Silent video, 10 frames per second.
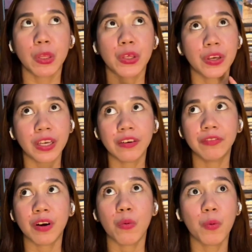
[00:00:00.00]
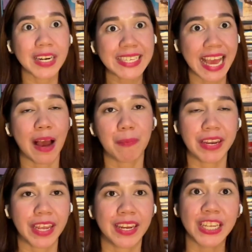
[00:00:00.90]
You give what is
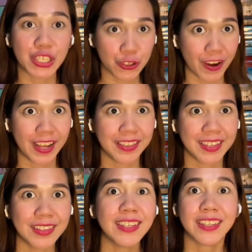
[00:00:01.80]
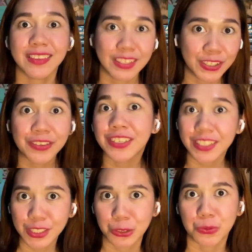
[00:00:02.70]
happening, the trend, the
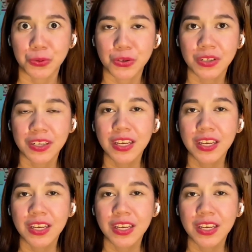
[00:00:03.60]
current issues.